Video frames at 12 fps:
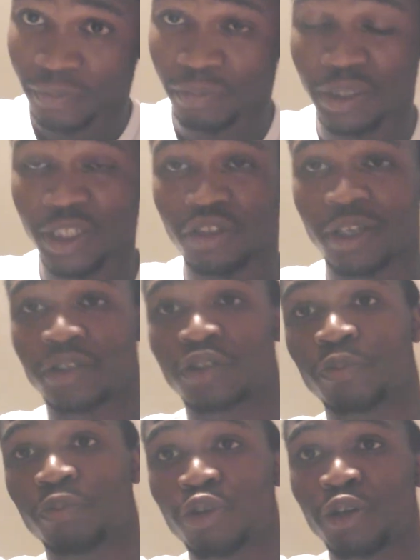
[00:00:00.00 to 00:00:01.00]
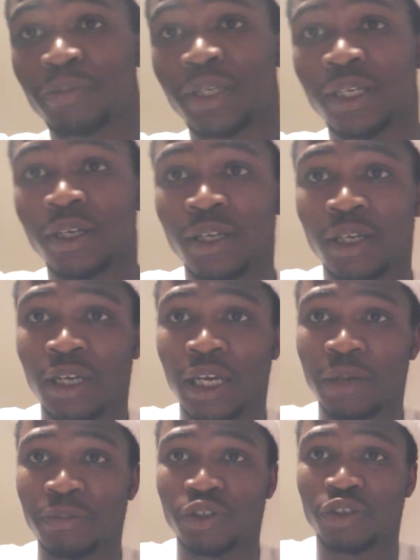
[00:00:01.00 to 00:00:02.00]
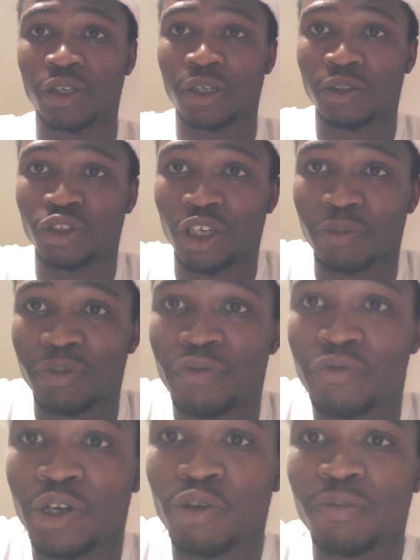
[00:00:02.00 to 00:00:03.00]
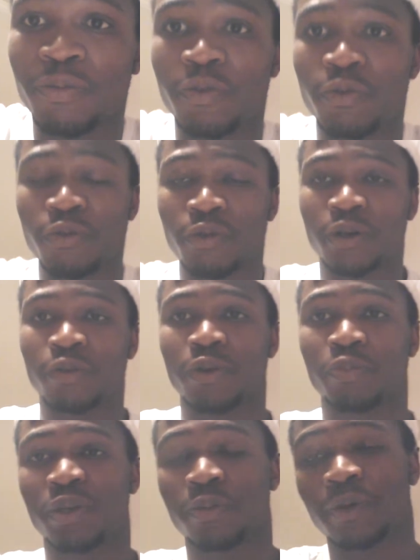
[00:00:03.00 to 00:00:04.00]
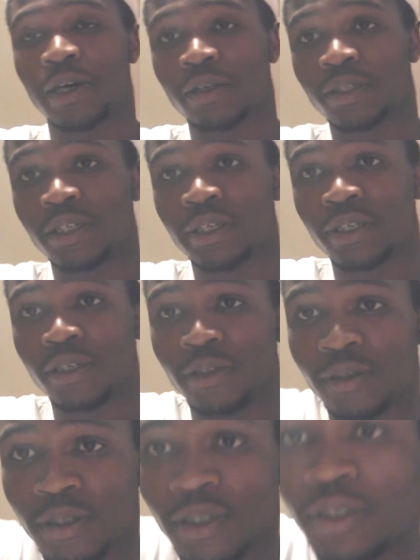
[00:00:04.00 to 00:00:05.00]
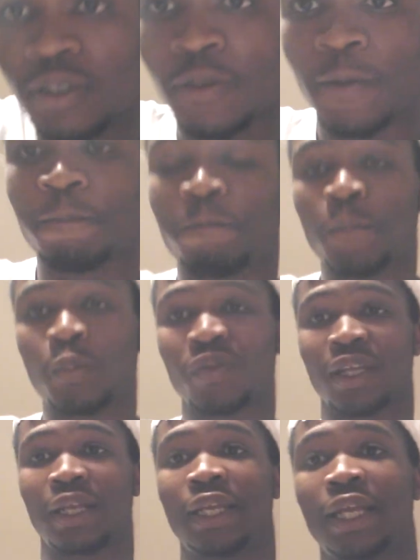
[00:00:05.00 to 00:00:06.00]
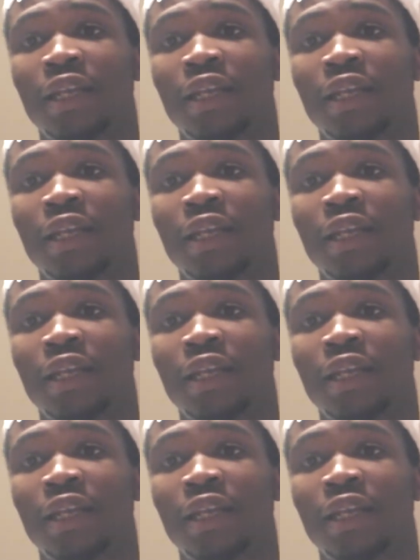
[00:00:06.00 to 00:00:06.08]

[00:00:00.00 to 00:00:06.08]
try to support me? I'm just trying to be real with people out there, you know. And I